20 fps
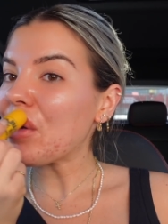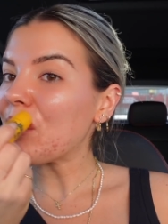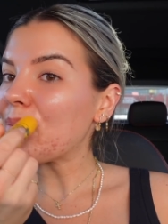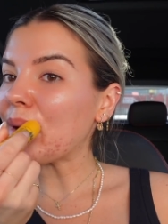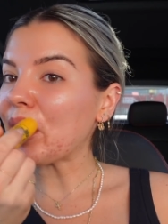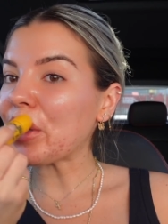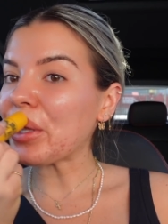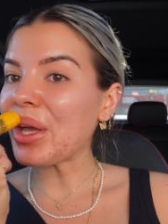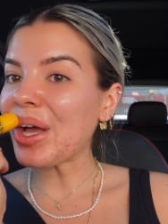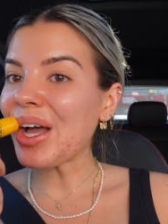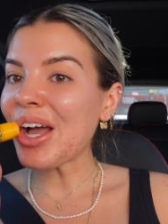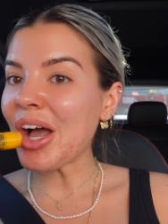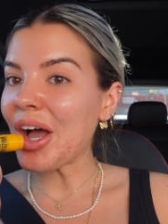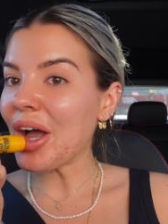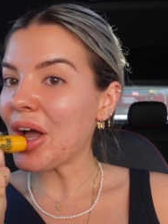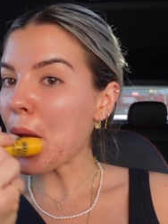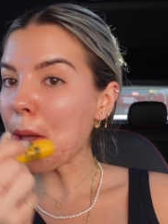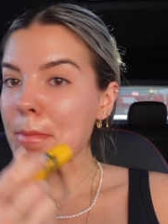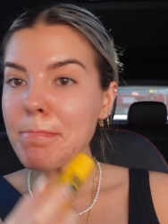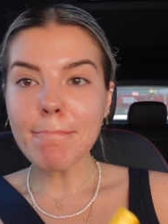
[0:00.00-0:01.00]
But
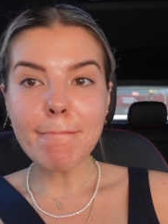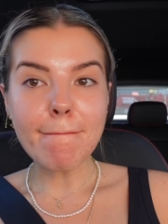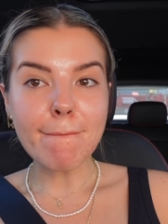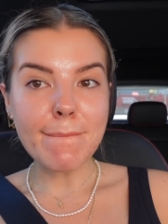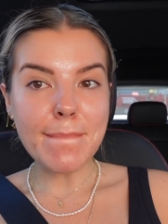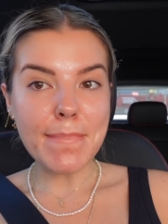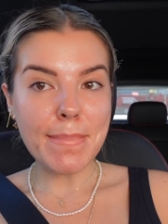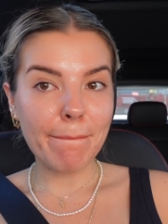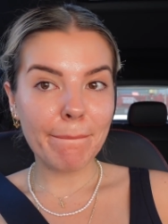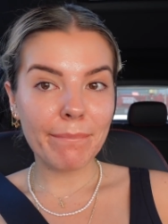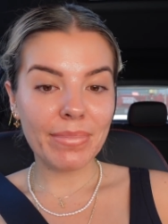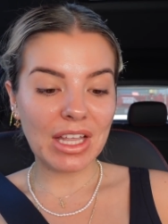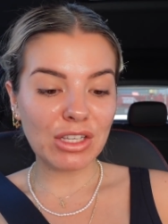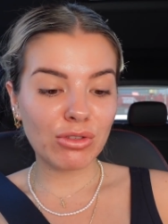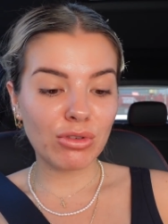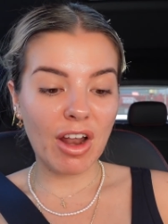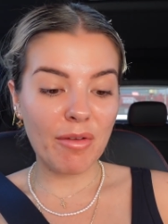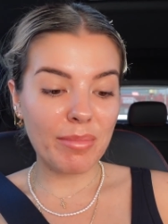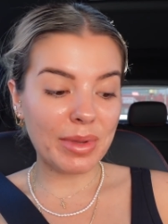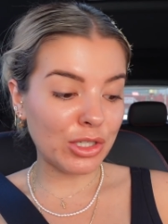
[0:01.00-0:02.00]
yeah,
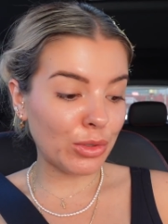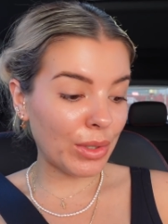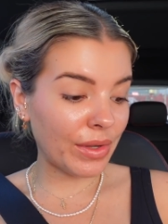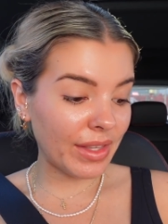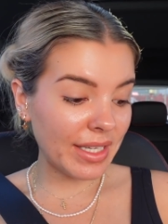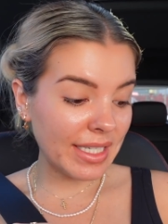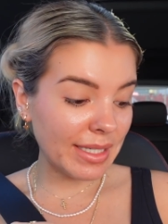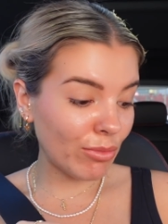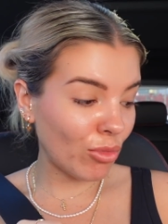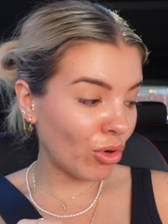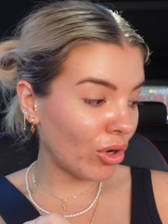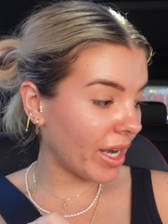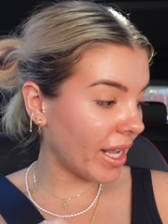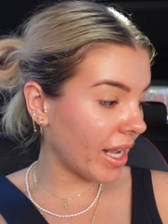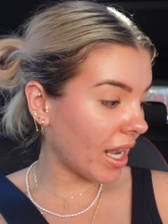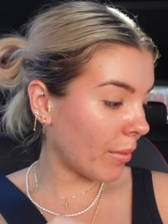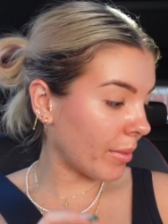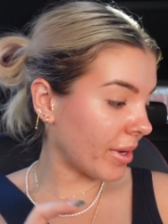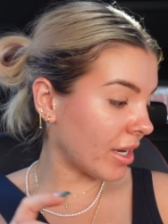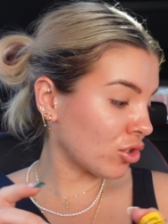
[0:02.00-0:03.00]
that's what I've been doing this
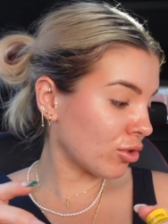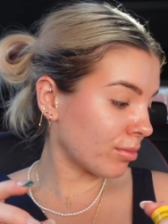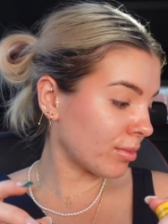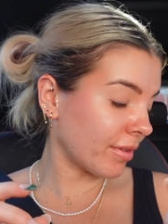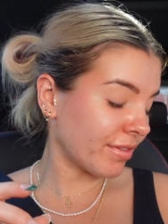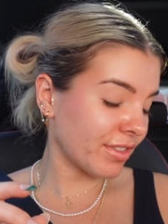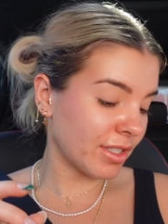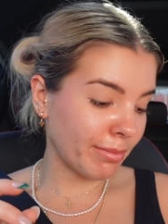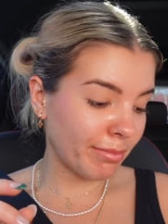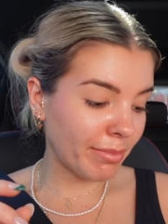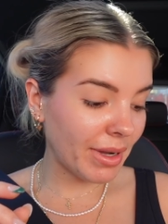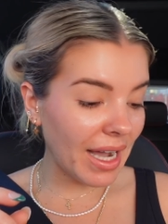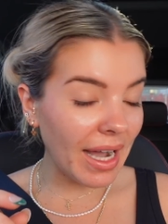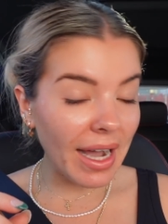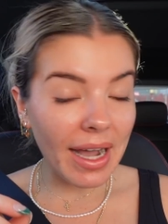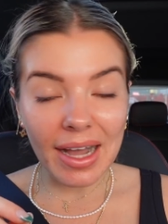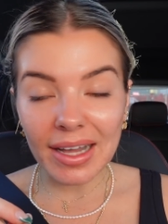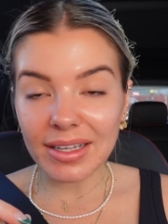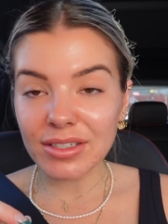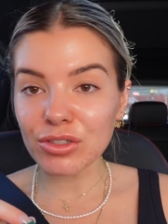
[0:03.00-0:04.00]
morning. I went and dropped off some
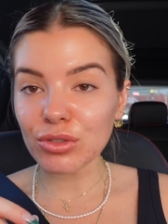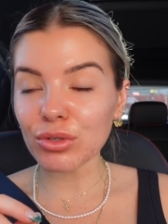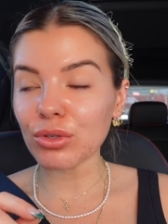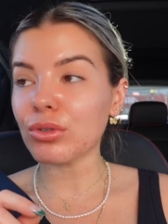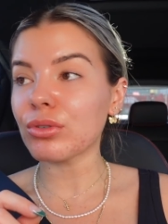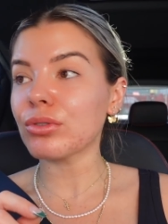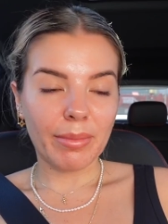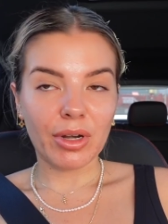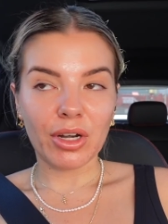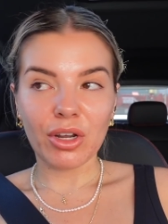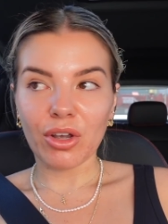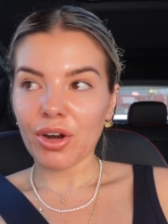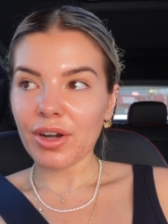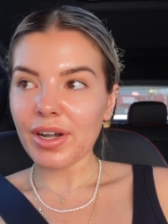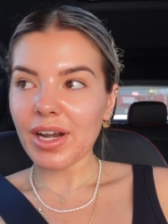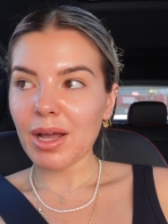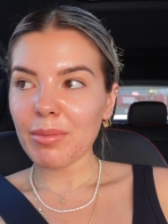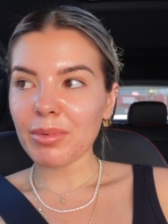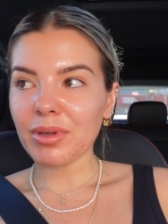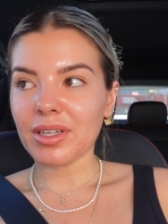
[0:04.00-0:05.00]
parcel. I'm gonna go
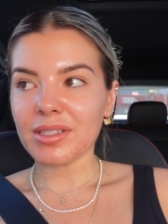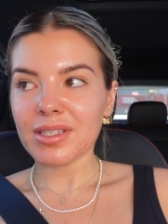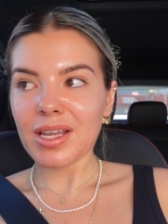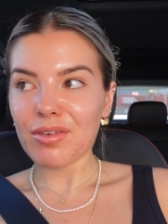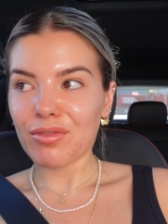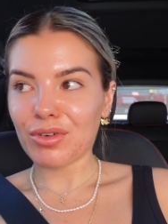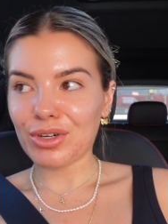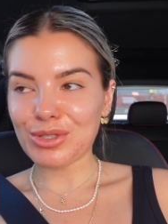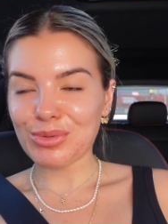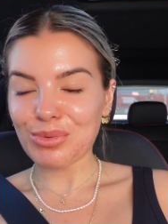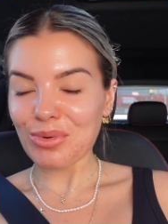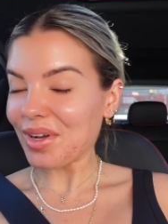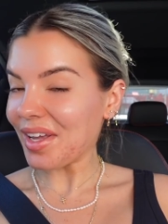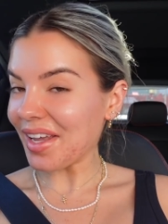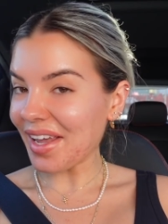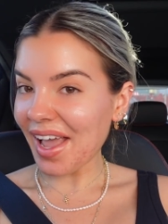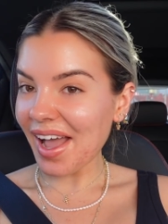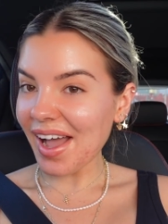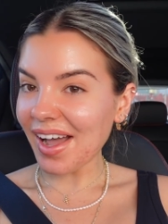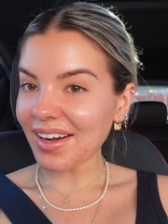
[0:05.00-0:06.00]
now because everyone's
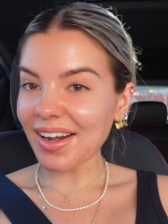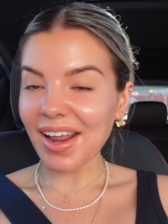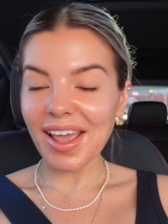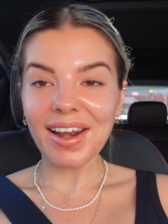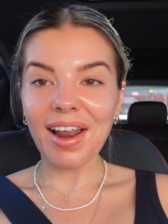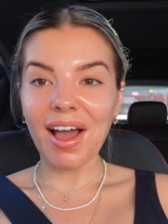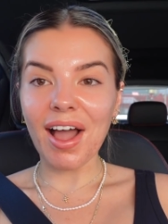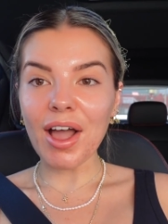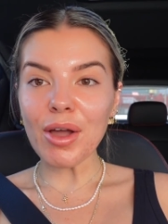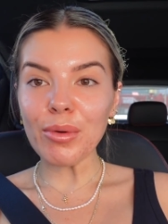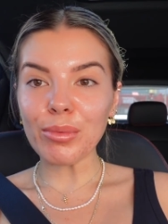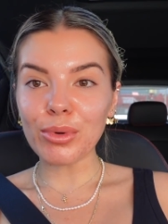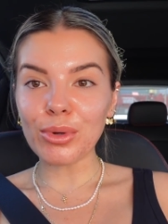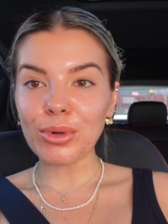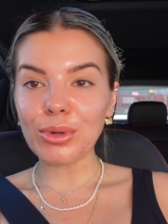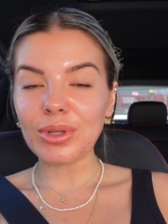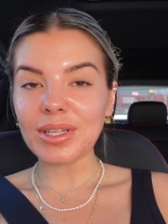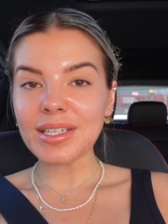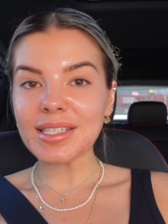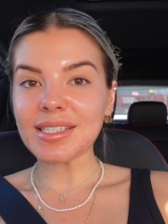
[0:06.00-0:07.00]
walking out, and I
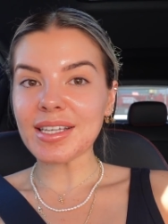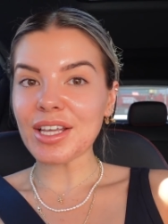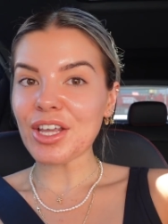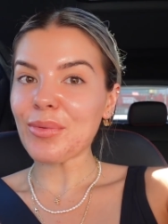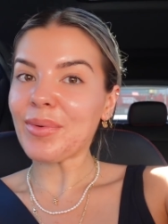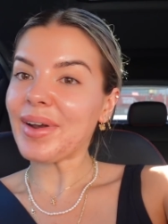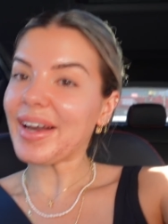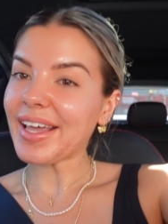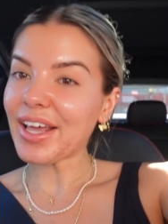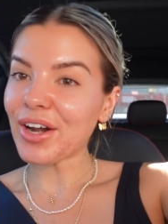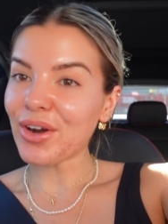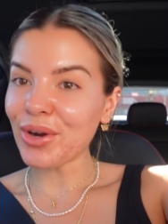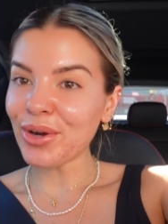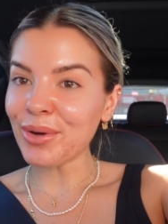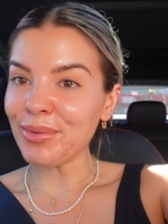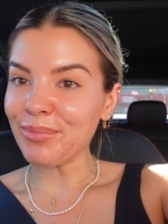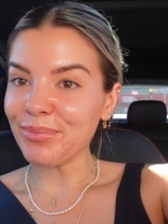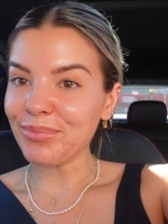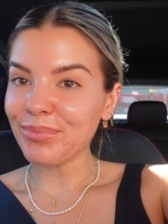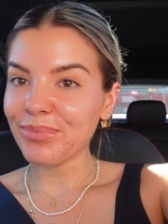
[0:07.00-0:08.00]
will see you when I get
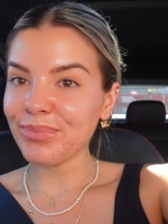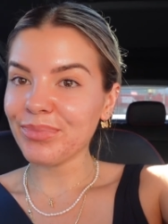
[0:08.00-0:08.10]
home.